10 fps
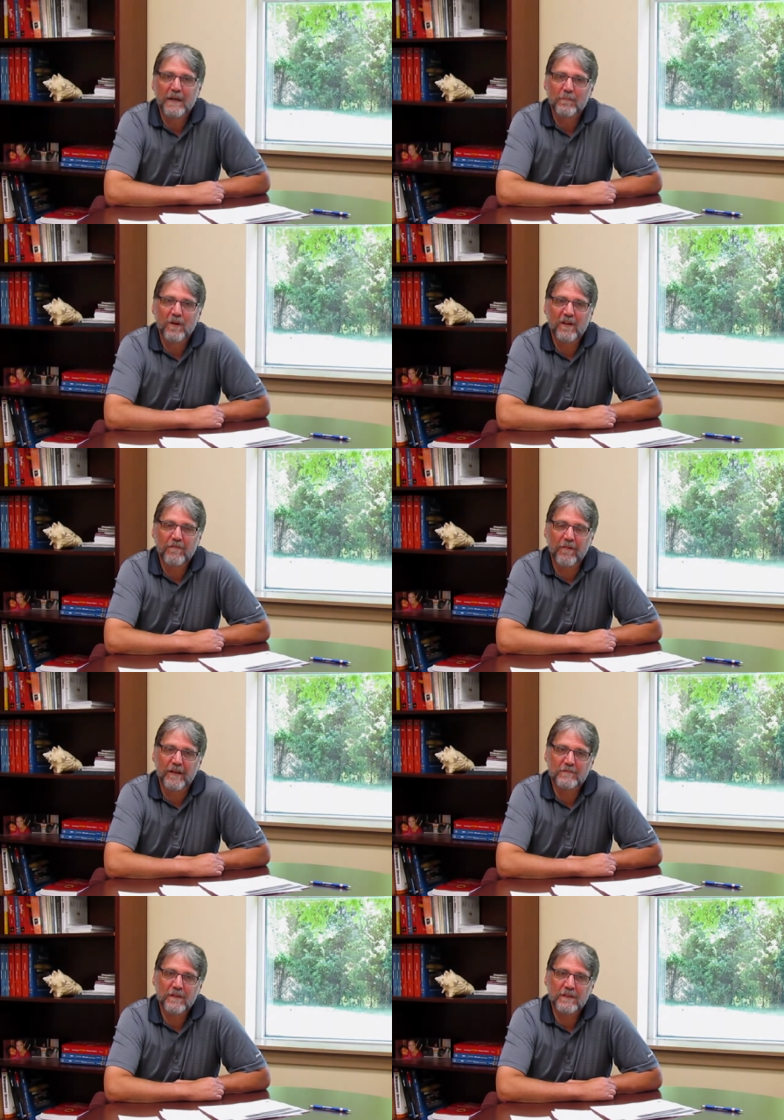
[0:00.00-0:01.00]
I'm Mark
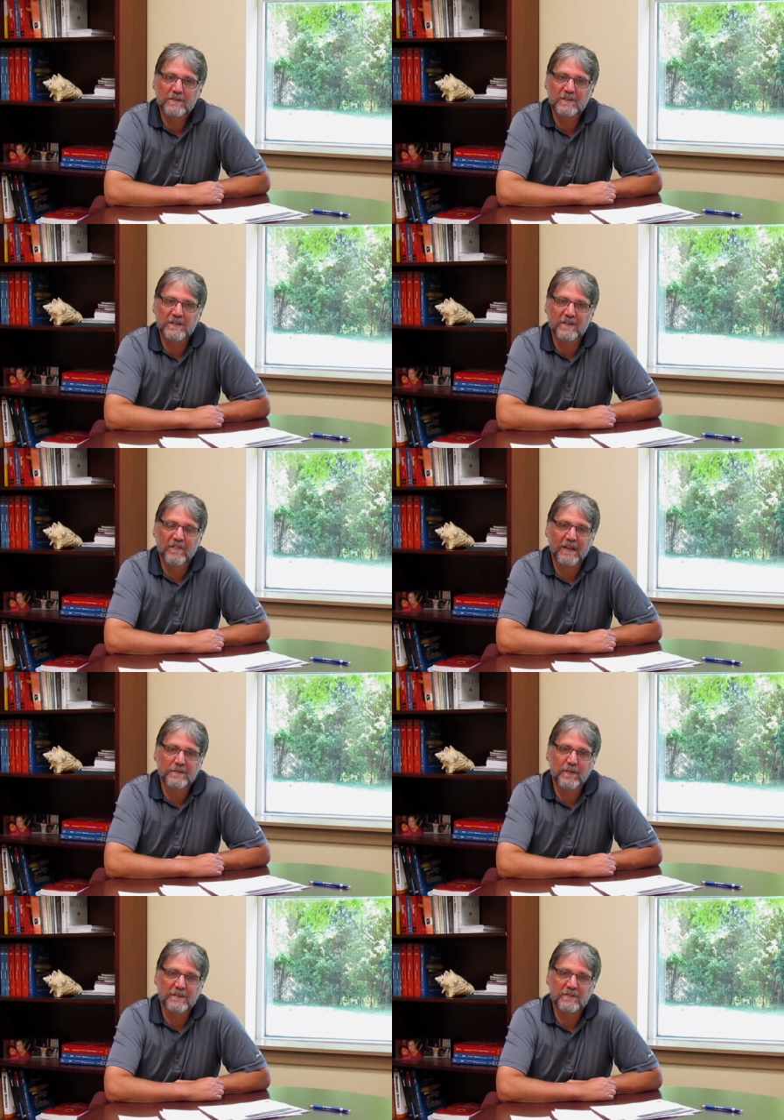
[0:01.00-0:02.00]
Fratrik, Senior
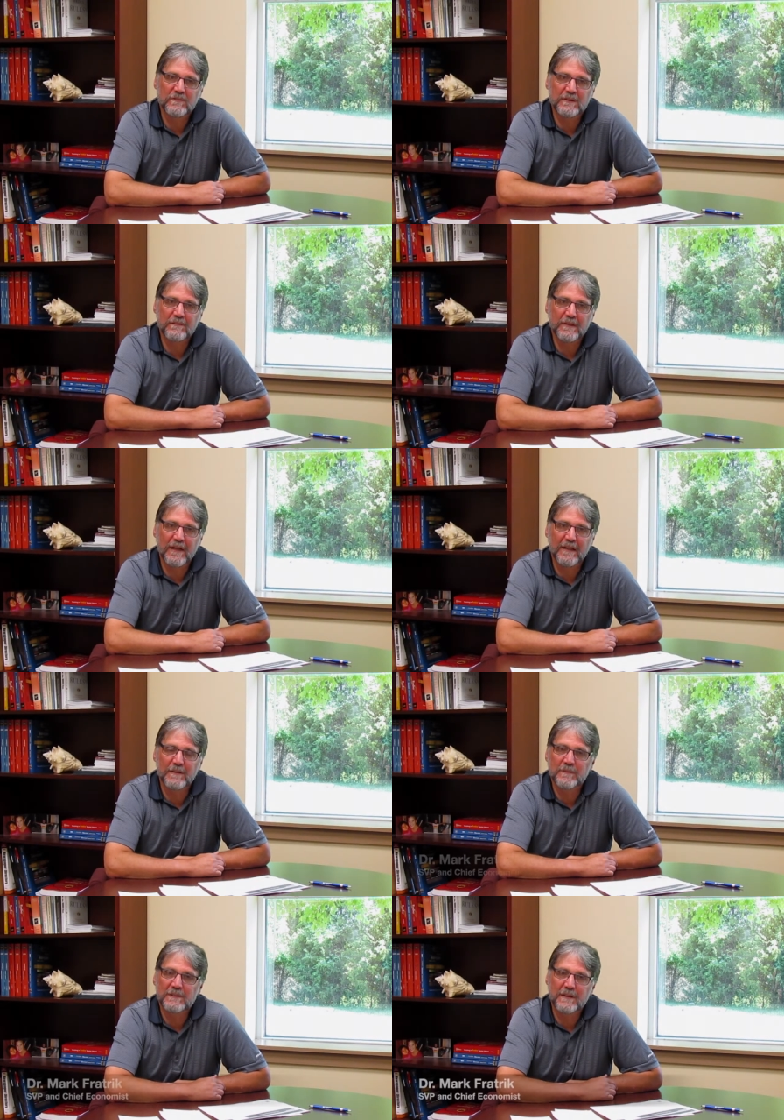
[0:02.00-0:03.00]
Vice President, Chief
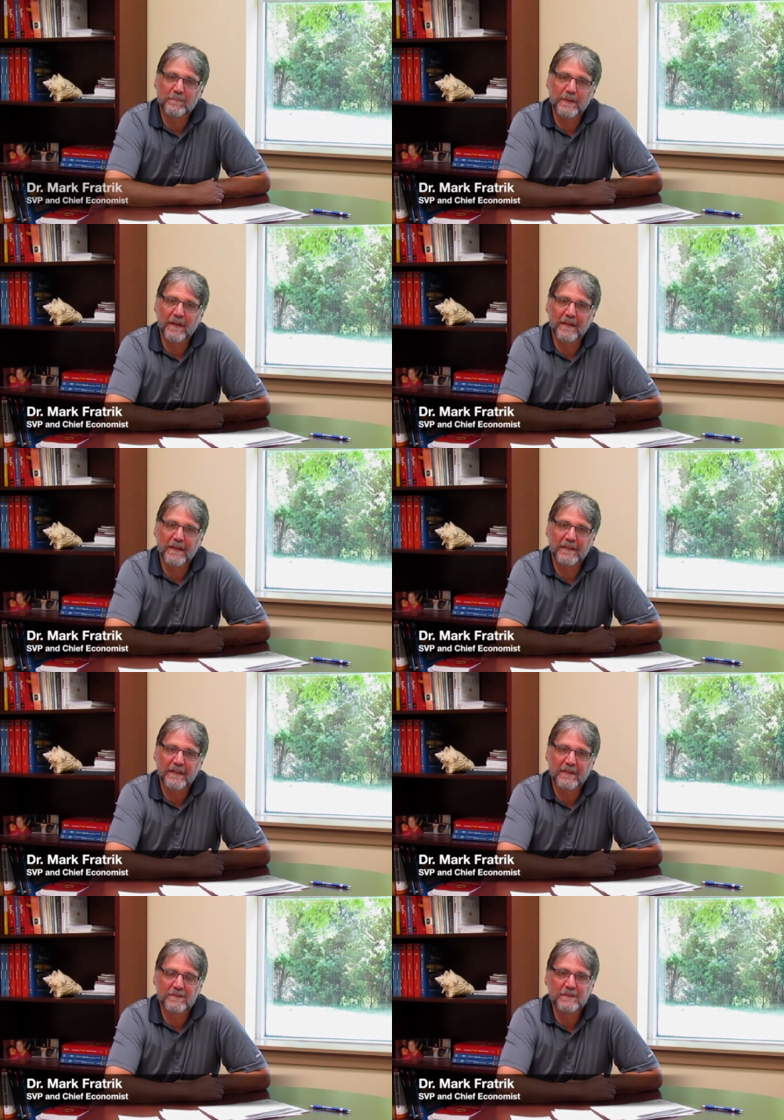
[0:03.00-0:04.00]
Economist at BIA
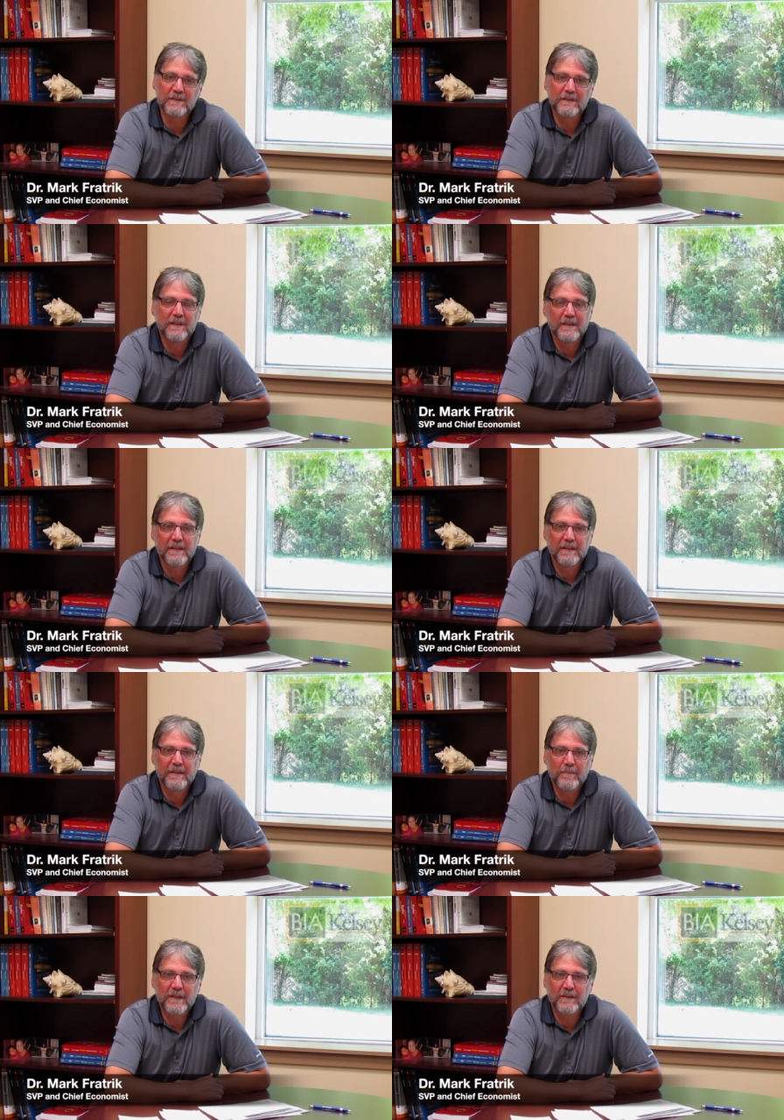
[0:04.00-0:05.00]
Kelsey, and
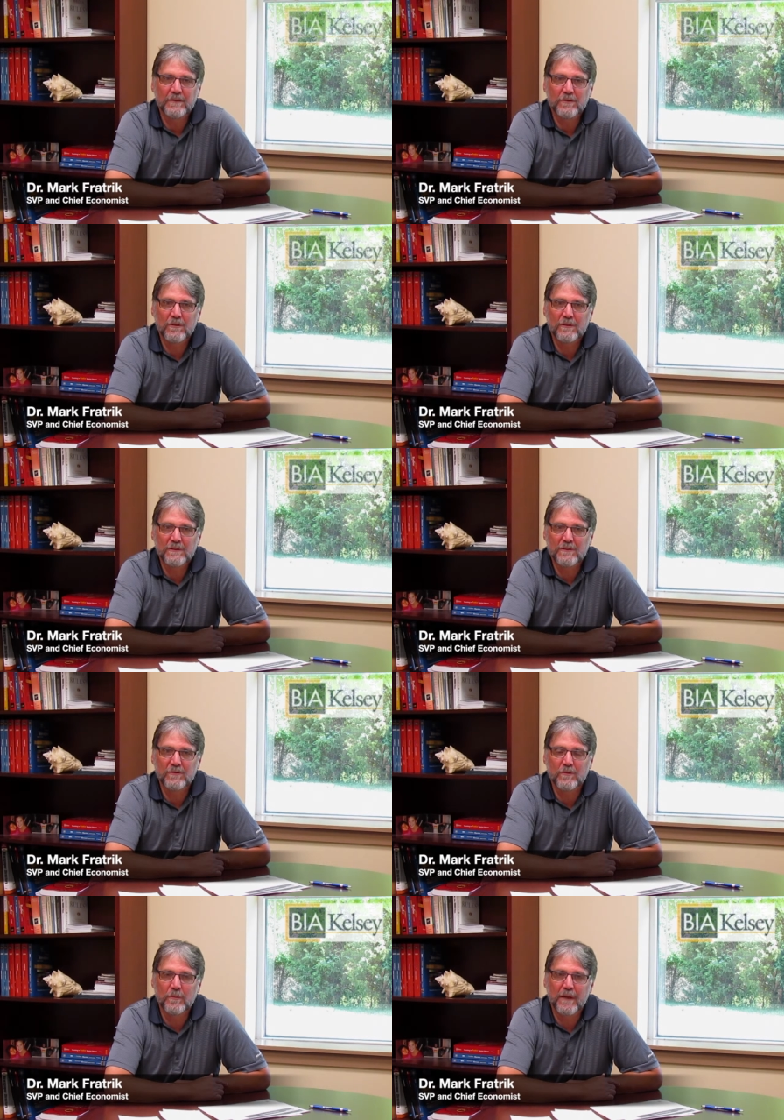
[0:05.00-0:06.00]
I'm here to talk to
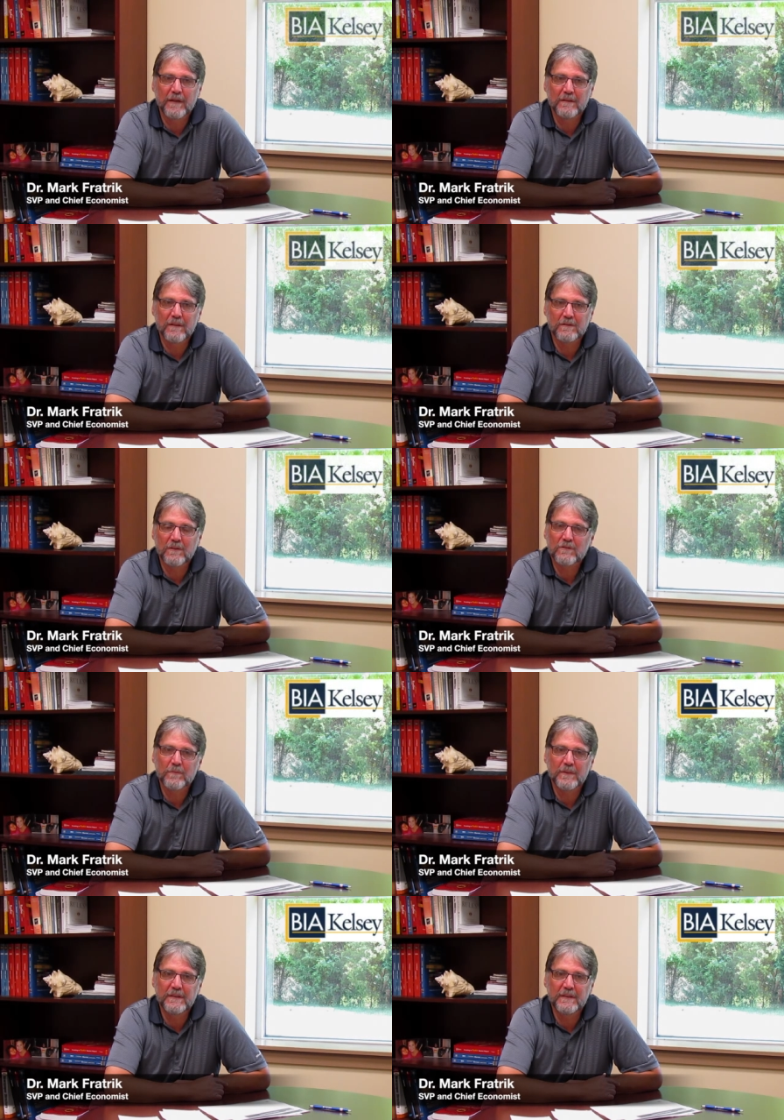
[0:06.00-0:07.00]
you about our local
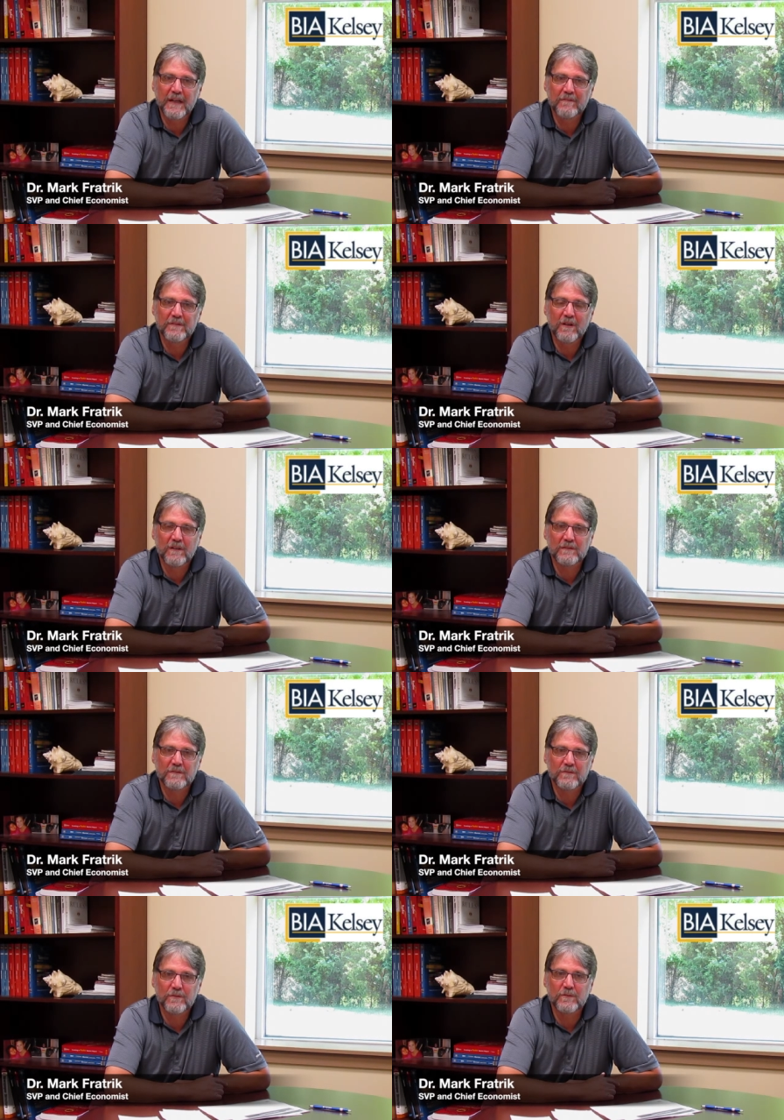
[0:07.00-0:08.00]
media
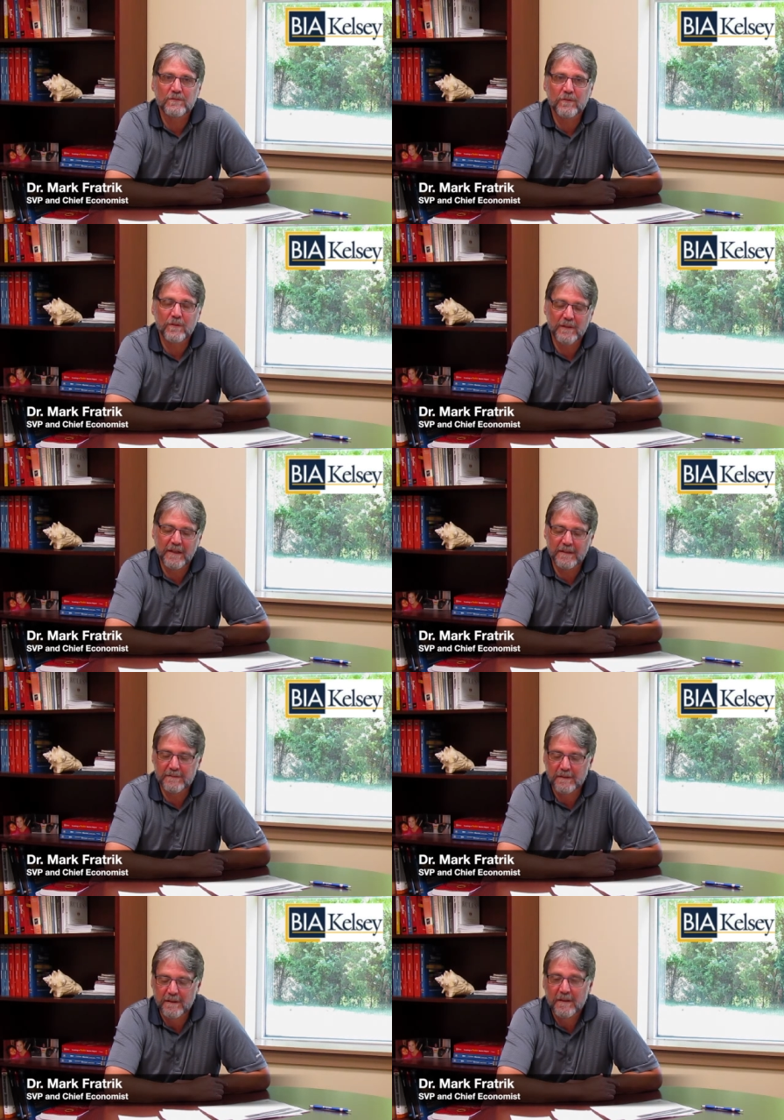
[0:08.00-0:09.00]
advertising full forecast.